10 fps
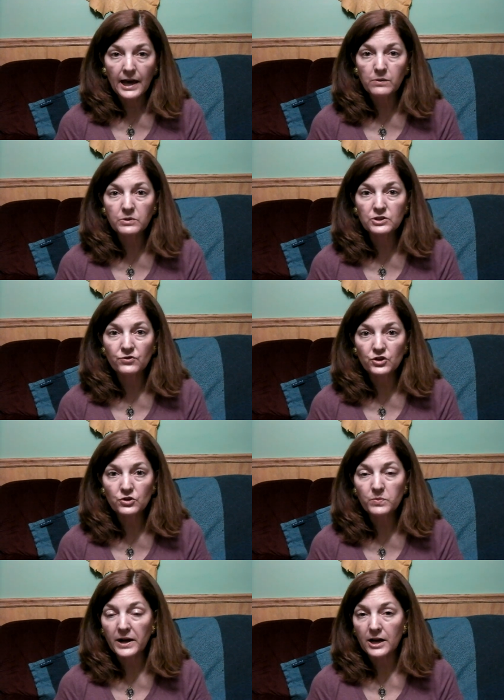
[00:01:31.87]
and was
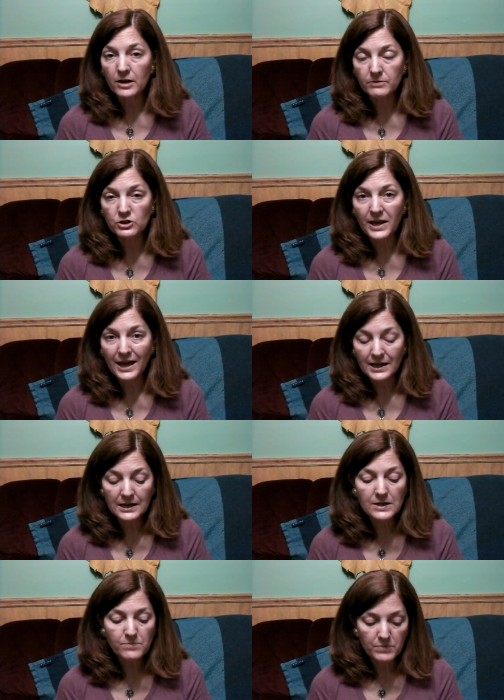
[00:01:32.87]
viewed by up to
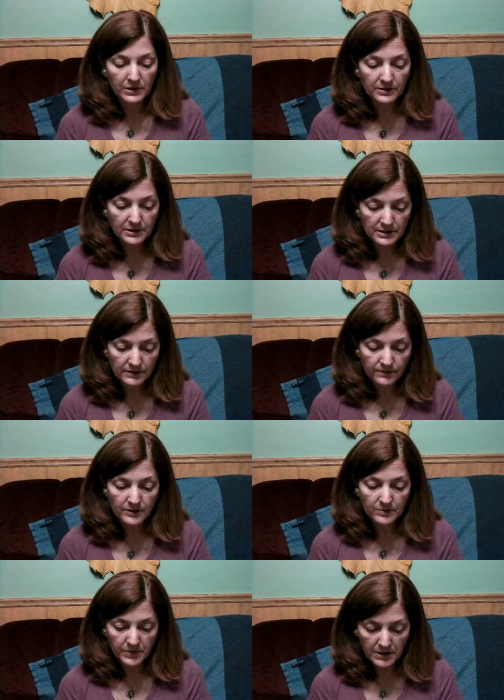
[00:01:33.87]
80 million
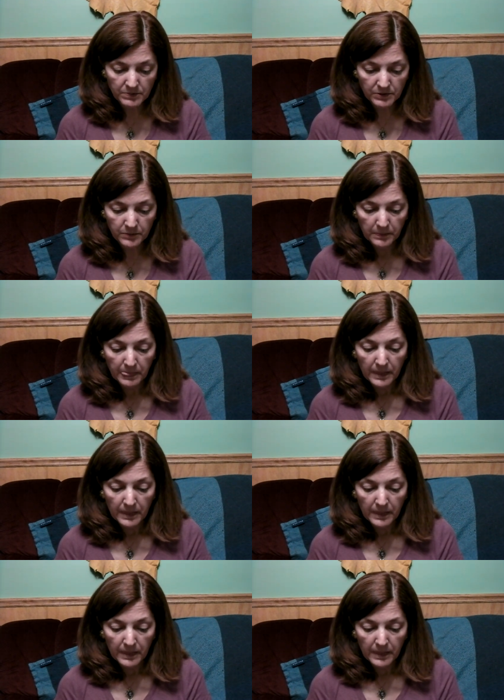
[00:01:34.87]
different people.